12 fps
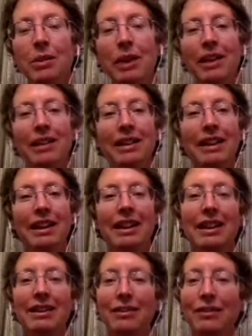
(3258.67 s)
Well,
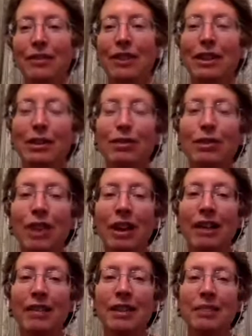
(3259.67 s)
if if
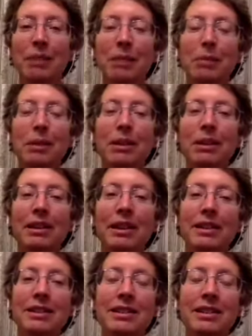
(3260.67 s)
not, then maybe
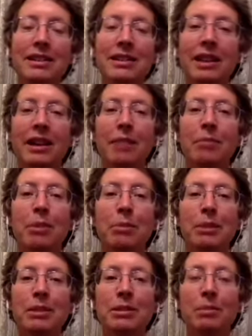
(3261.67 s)
let's just take a
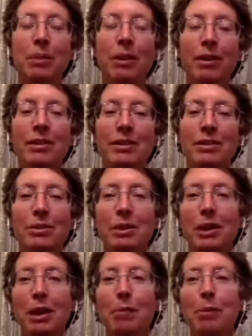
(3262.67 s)
moment and pause and do a
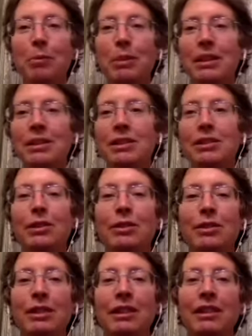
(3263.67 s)
couple minutes
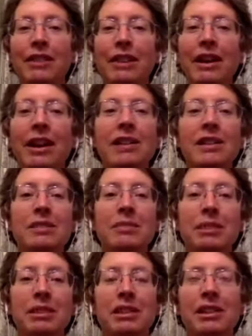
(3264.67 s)
closing loving kindness
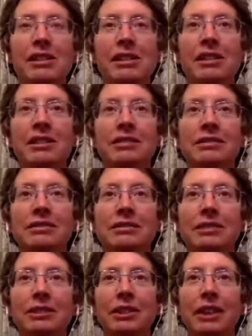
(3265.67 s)
meditation.
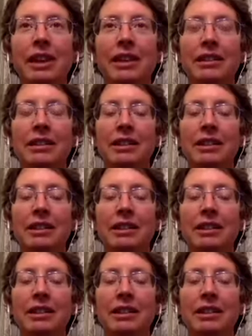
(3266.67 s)
Okay.